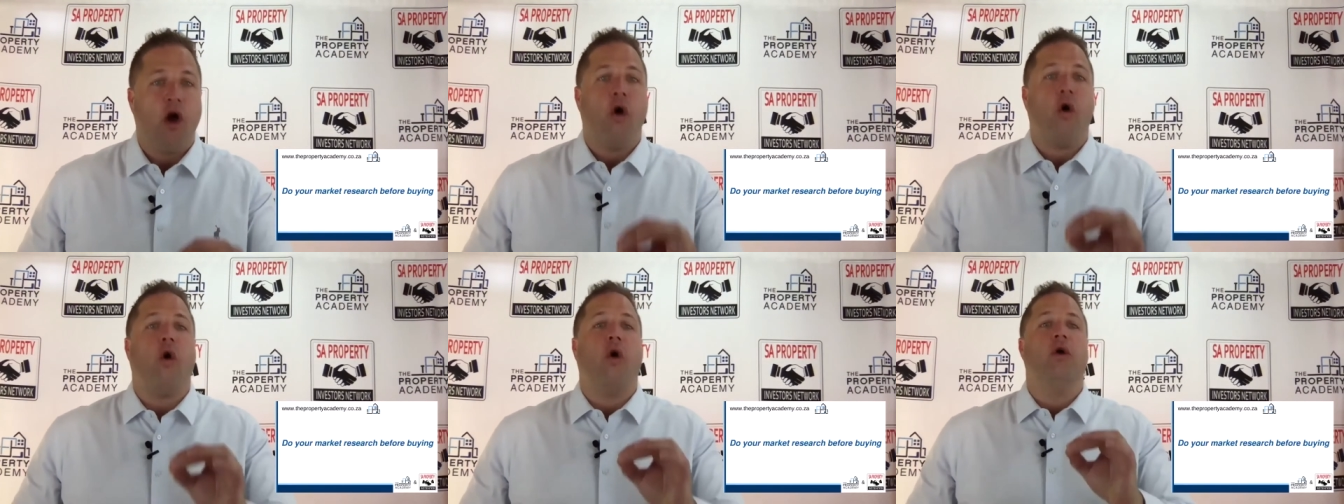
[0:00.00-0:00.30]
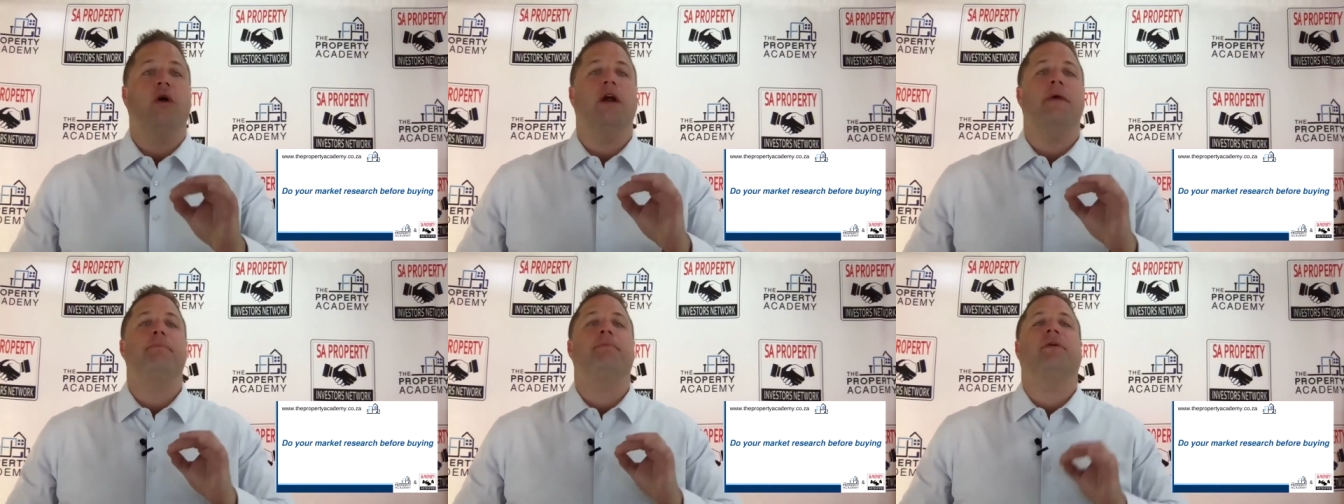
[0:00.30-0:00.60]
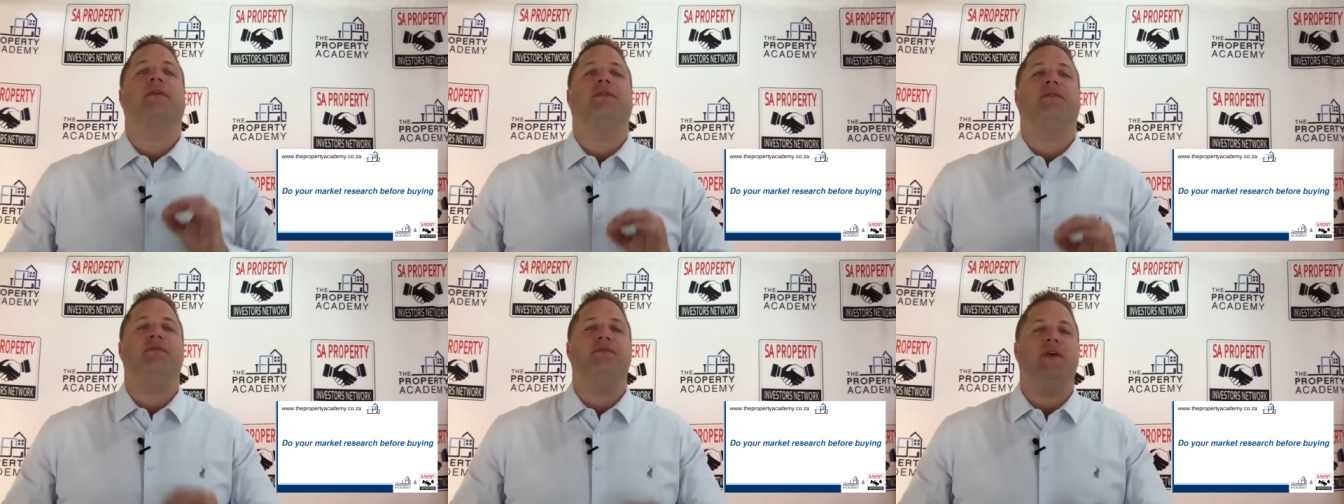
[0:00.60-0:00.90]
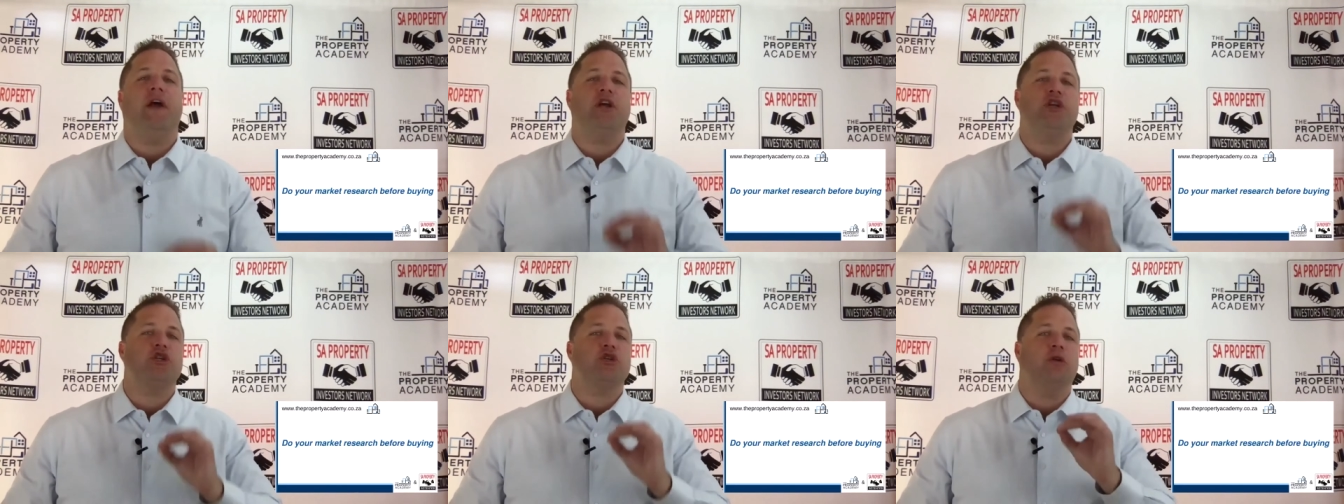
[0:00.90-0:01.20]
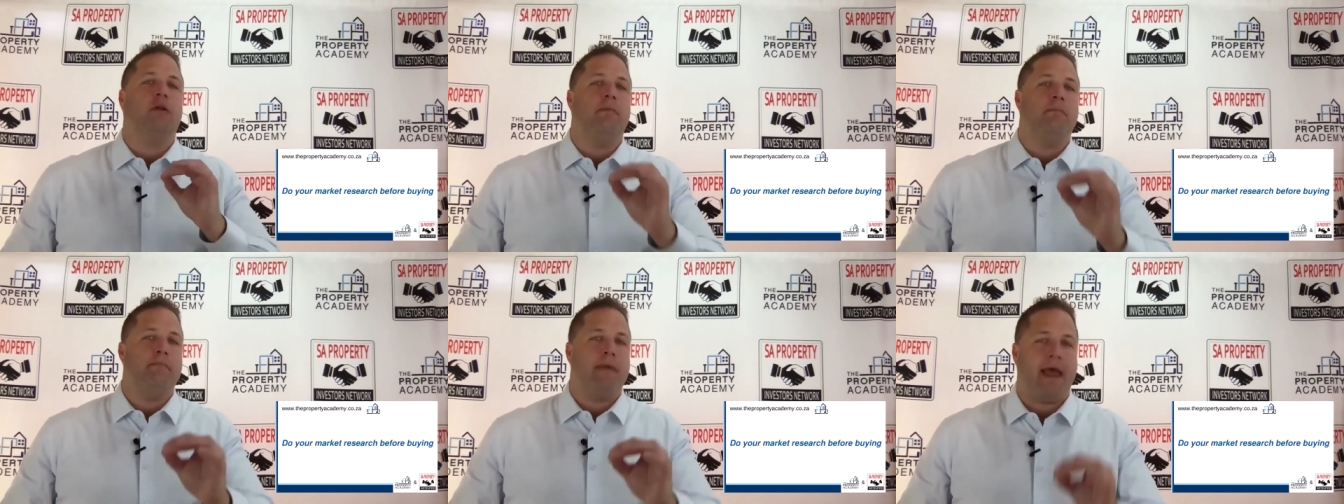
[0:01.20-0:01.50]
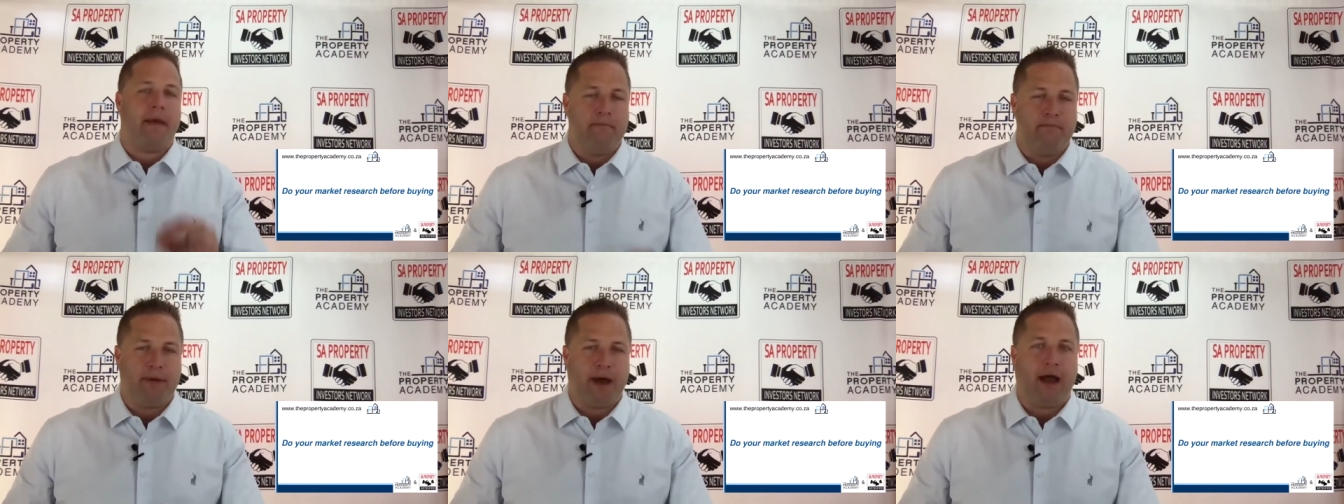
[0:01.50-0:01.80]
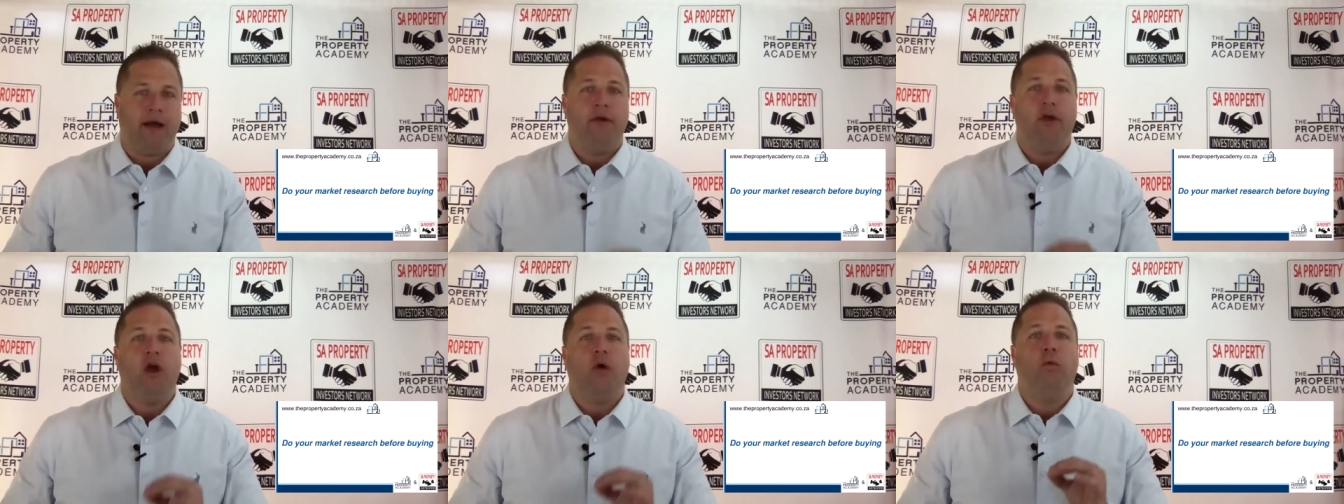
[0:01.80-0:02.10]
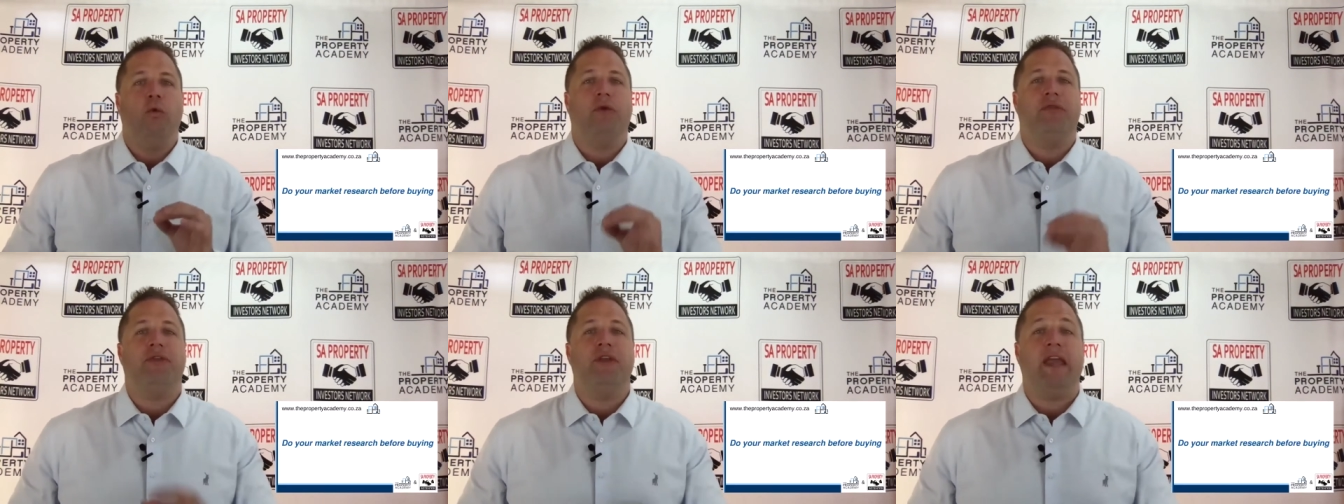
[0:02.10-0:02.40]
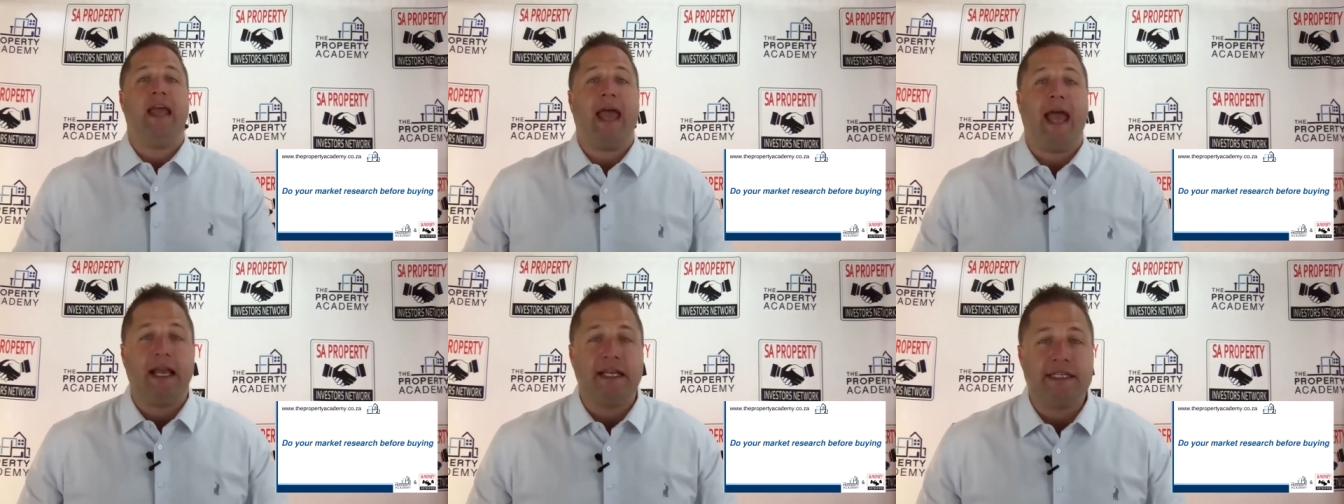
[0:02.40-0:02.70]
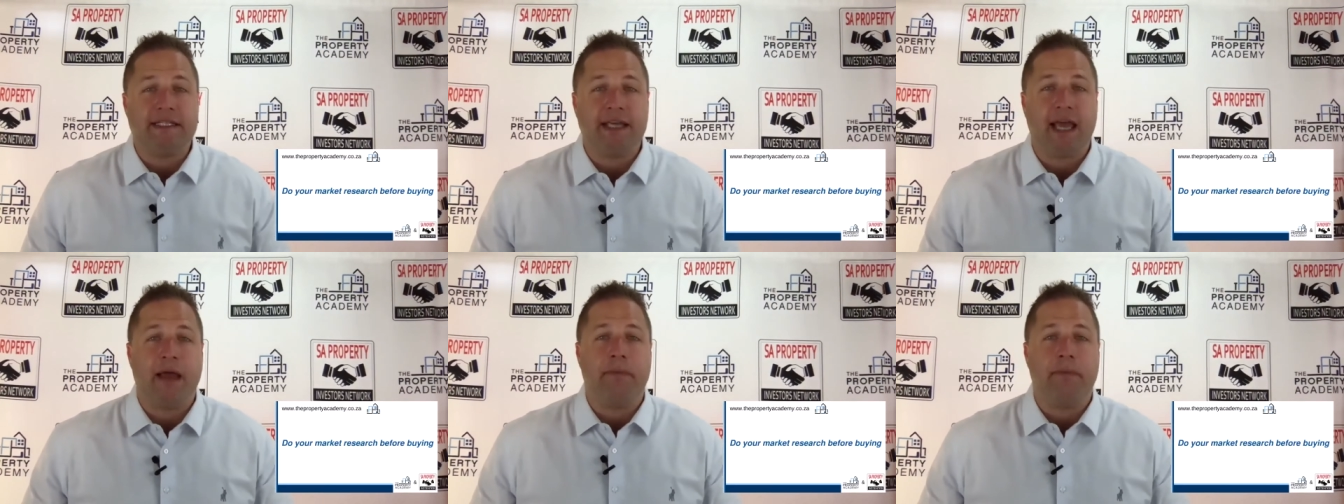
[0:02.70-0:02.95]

or a professional member with the SA